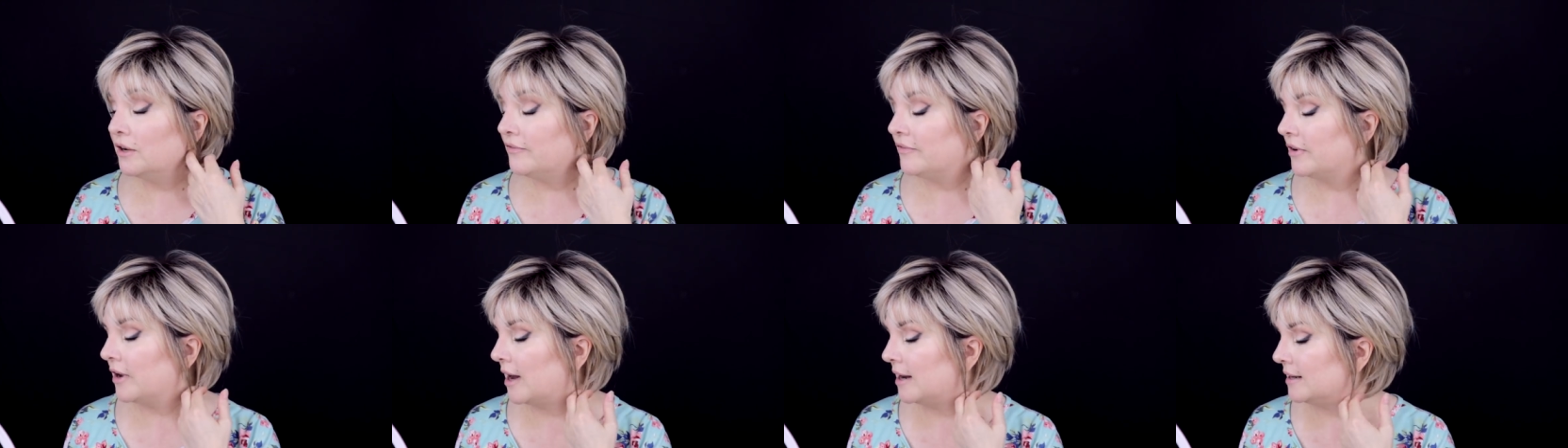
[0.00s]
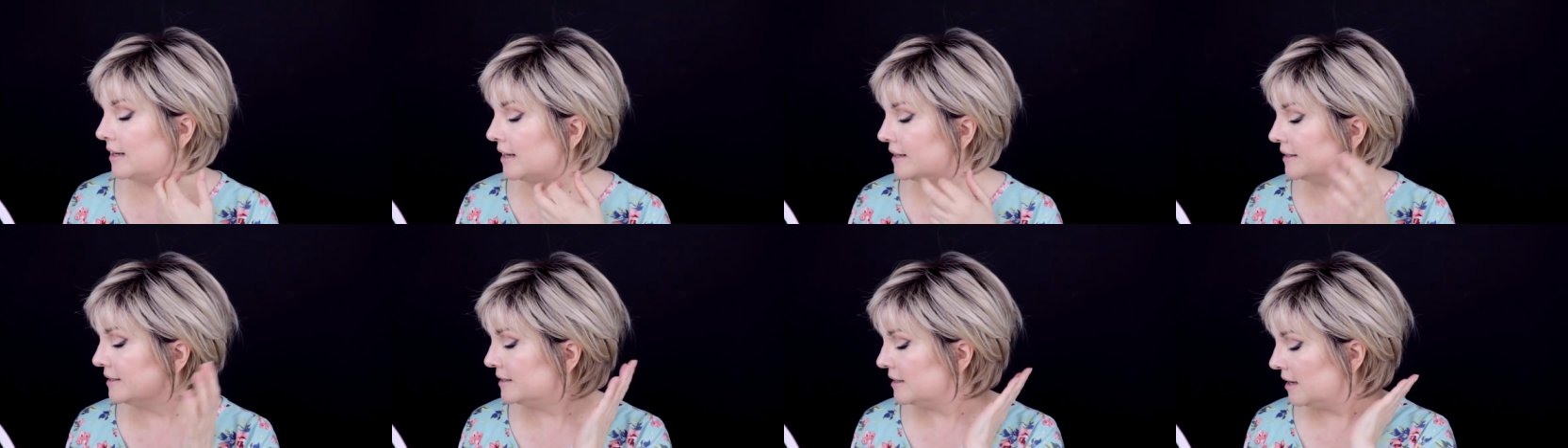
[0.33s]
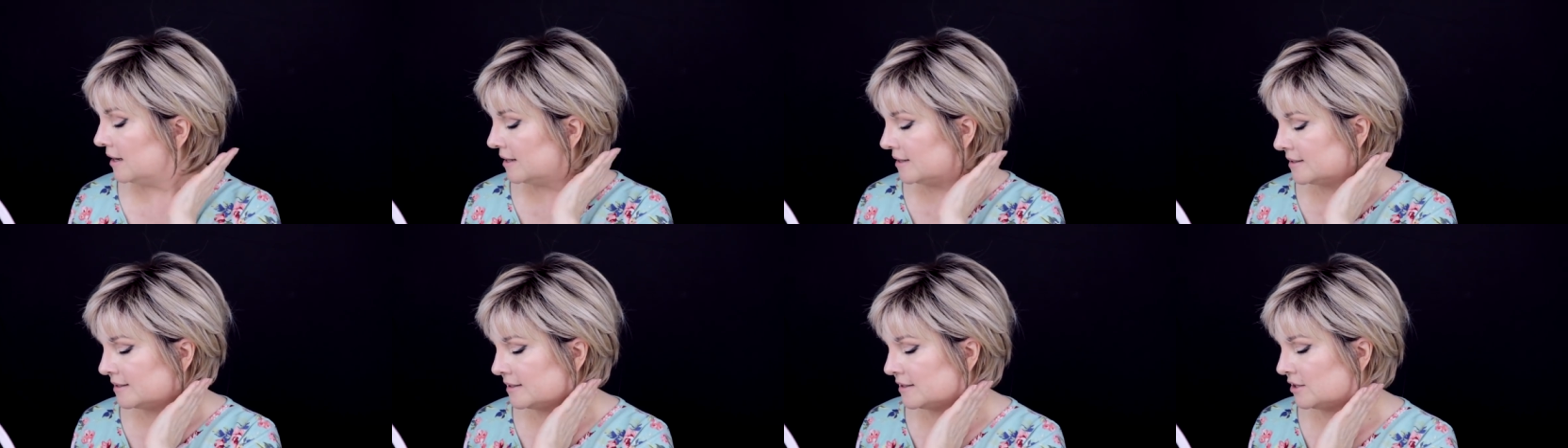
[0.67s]
I've got a
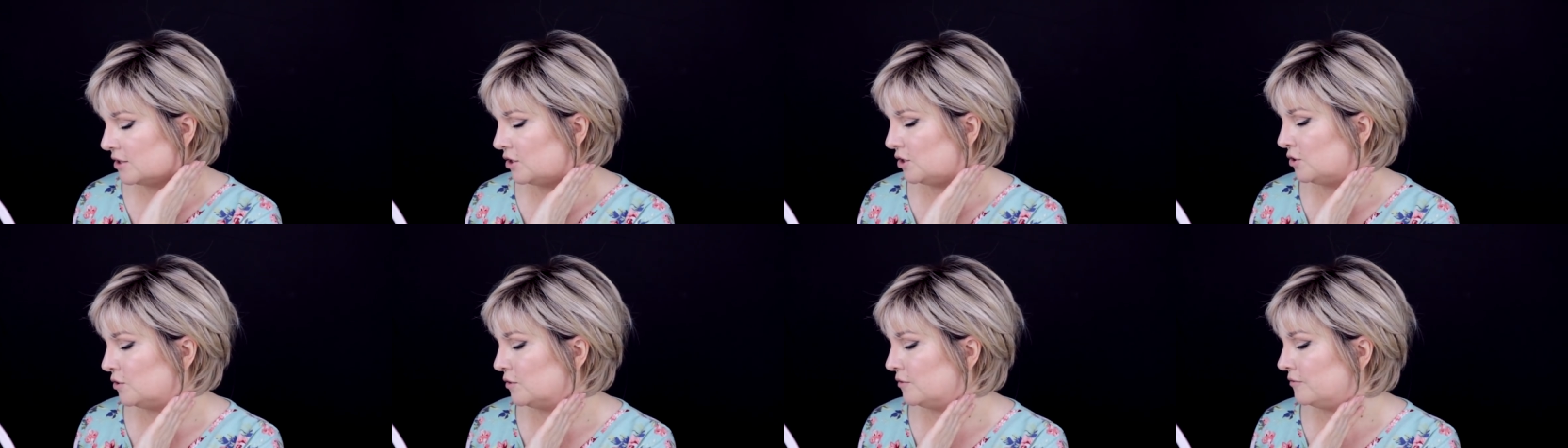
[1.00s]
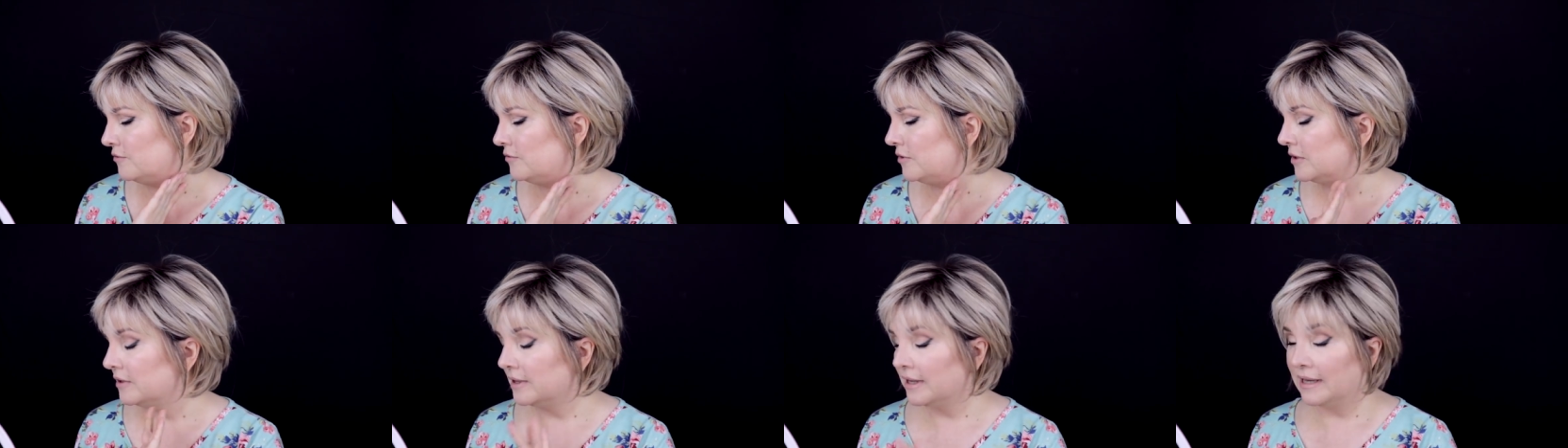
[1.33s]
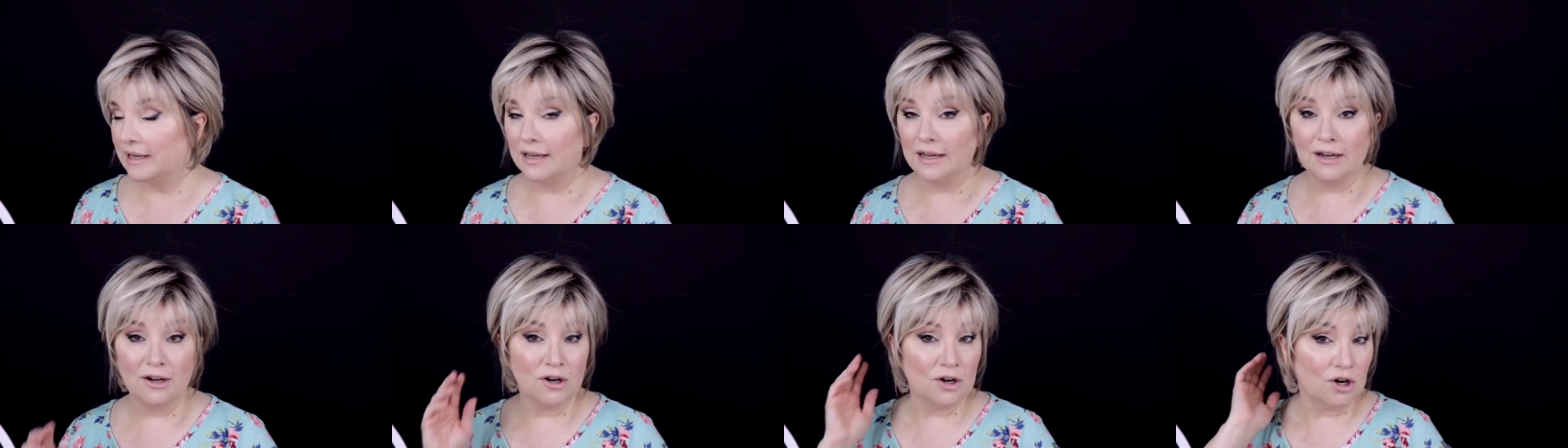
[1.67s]
nice secure
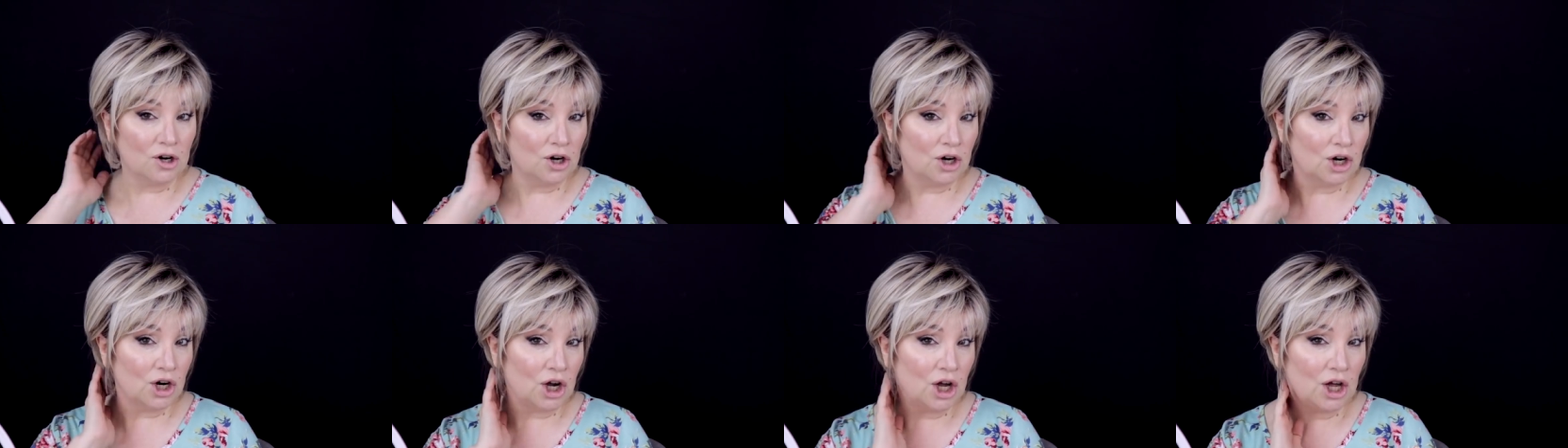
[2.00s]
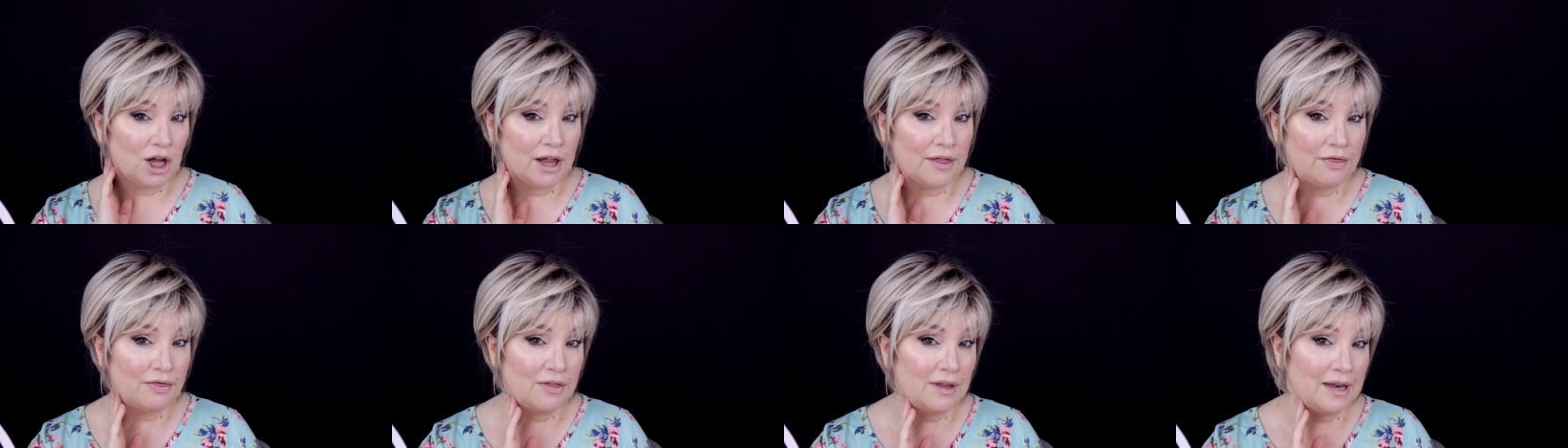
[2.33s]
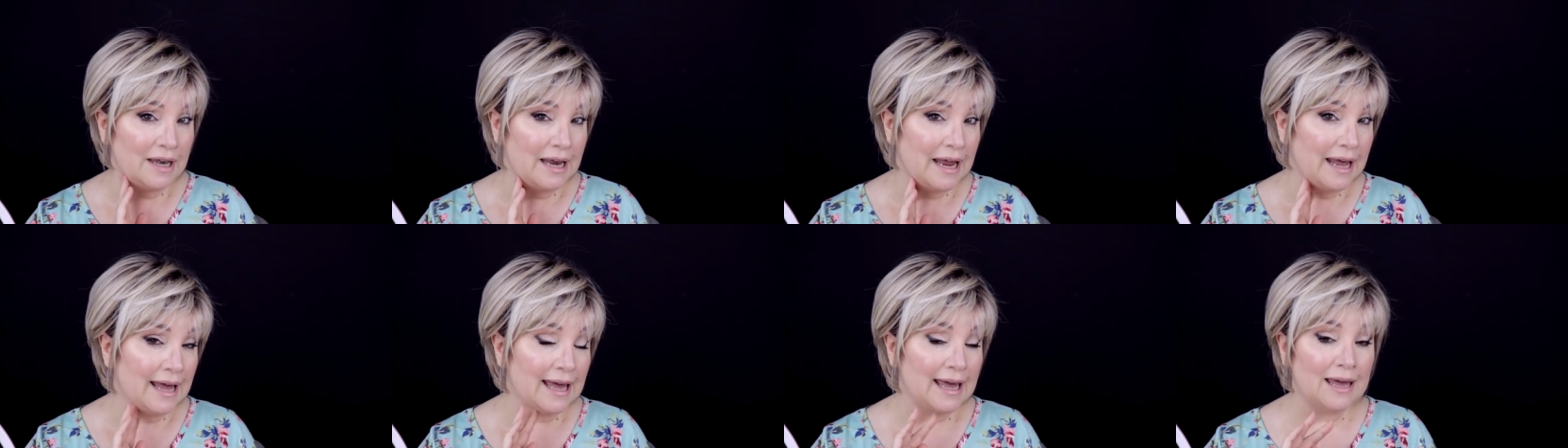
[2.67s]
feeling here on the
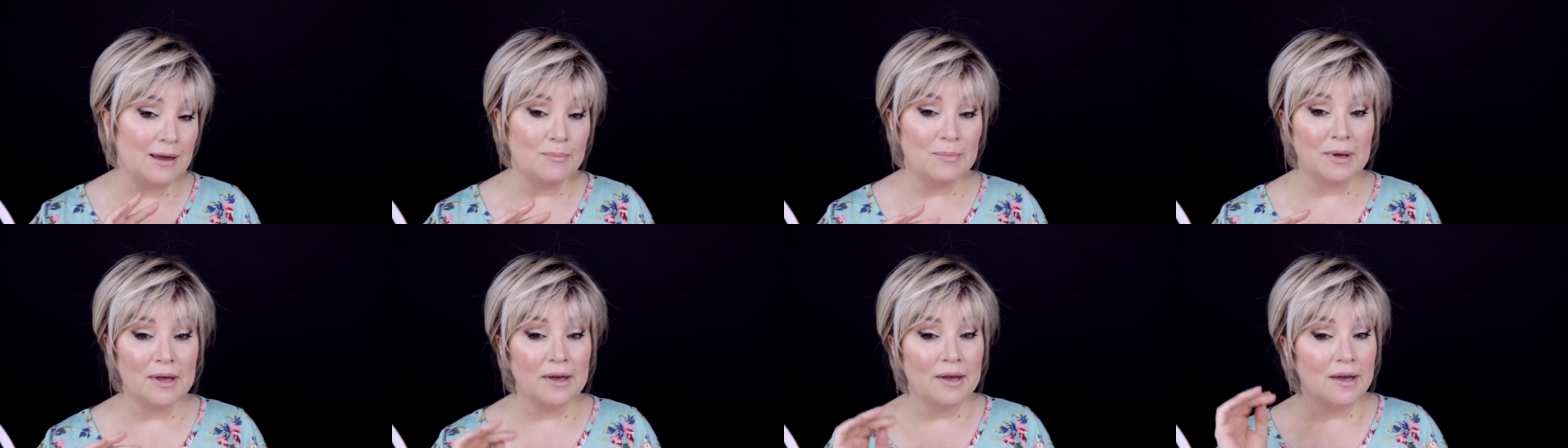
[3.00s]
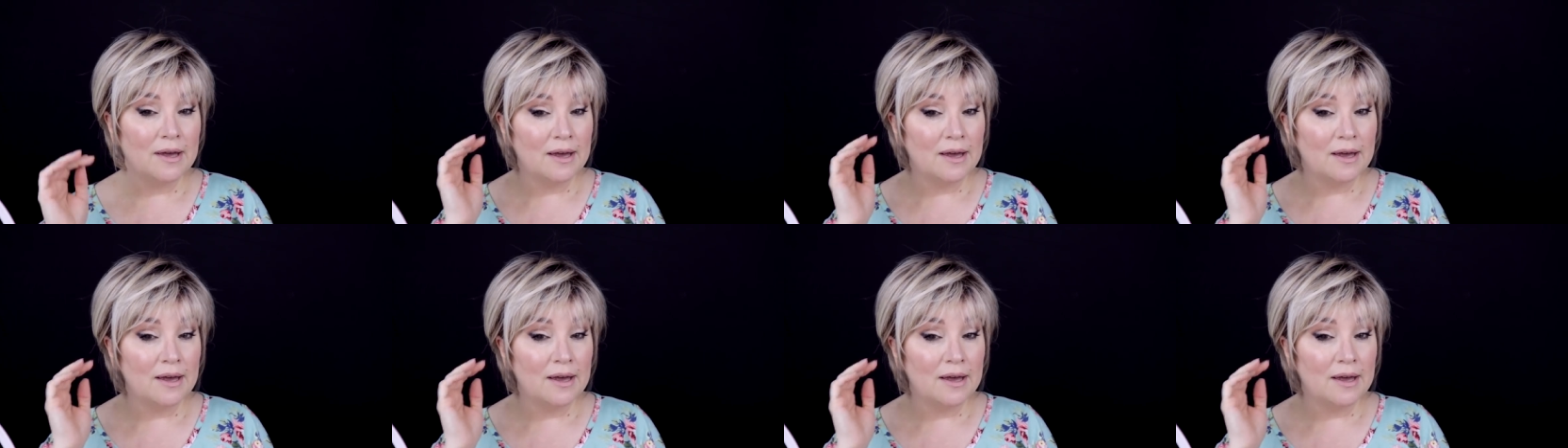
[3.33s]
nape.